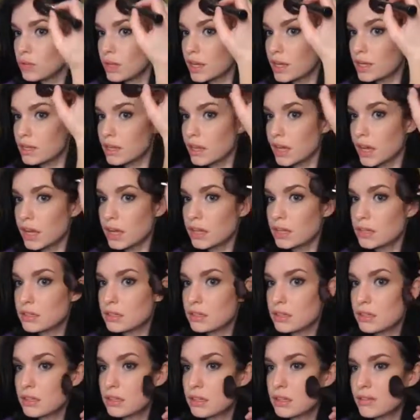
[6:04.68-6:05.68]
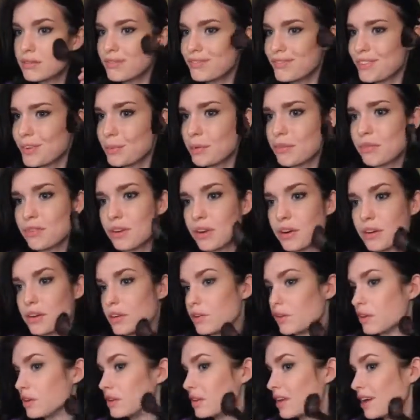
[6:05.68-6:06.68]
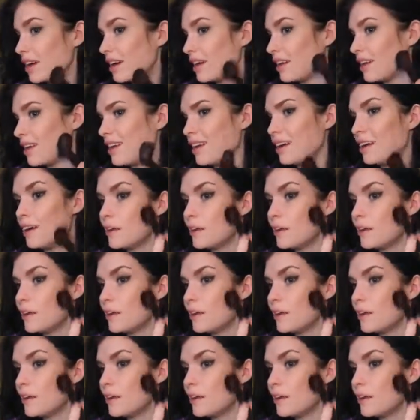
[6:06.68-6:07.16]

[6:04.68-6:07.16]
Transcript: like that, if you prefer to do like that.